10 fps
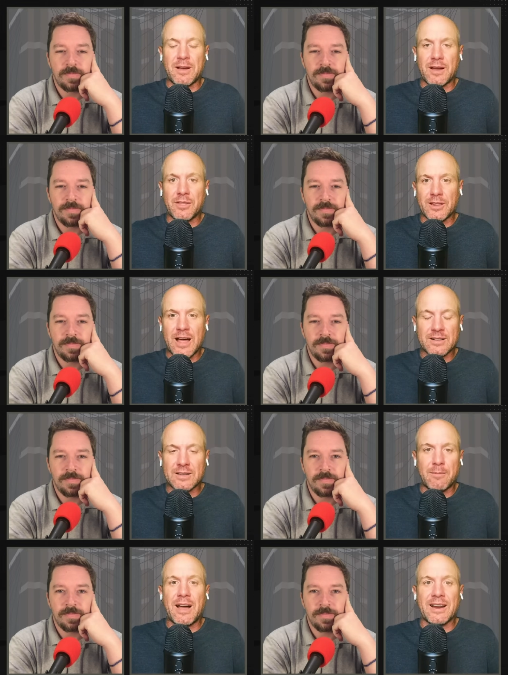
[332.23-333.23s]
Speaker 1: on the Locked
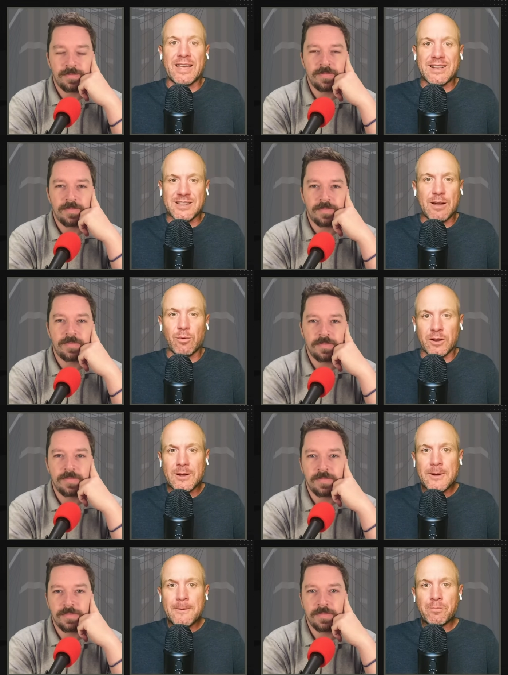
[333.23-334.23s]
On Podcast Network
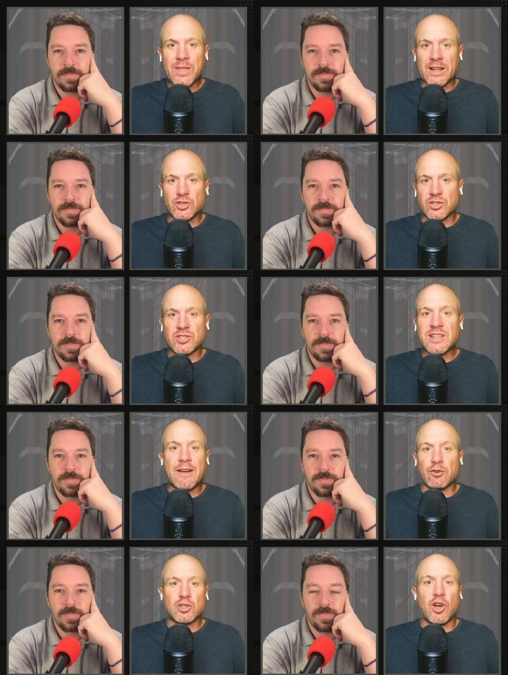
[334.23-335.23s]
that just
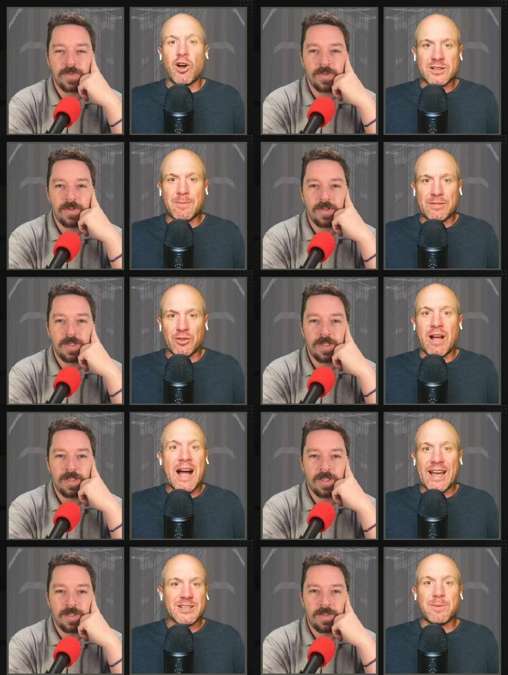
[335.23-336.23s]
never talks about their
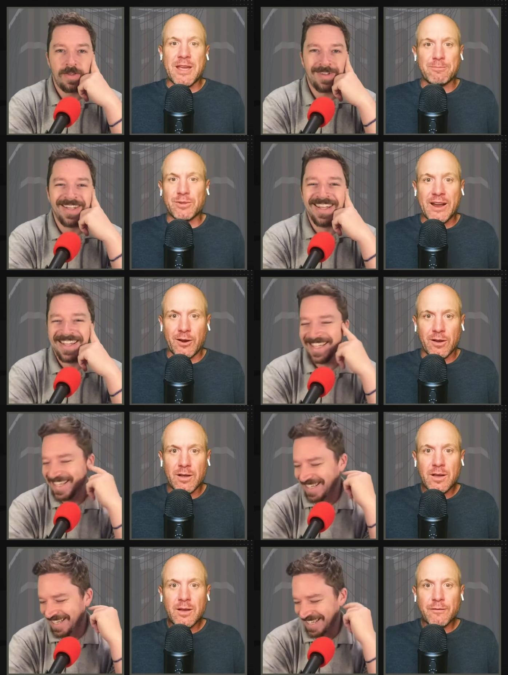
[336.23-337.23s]
highest paid player
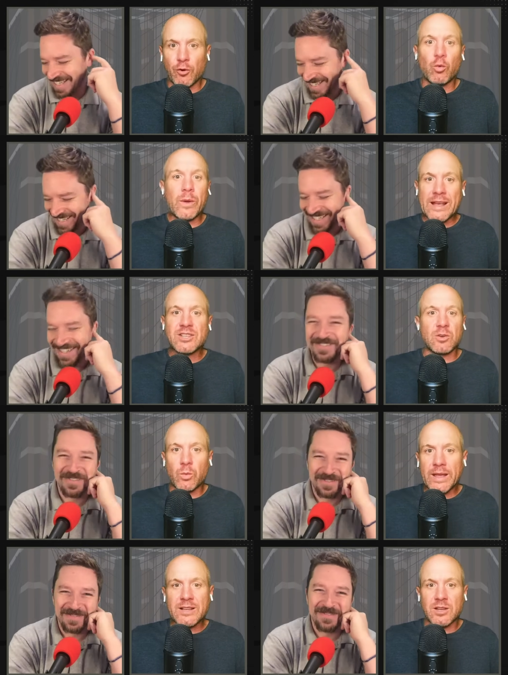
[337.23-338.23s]
for weeks and
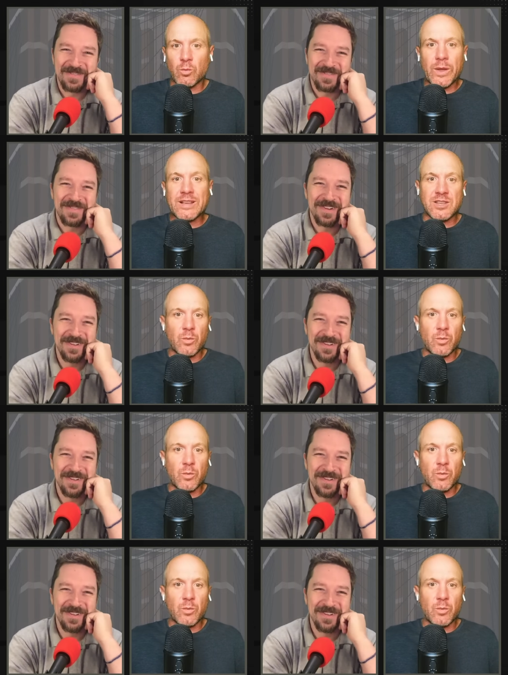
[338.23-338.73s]
weeks and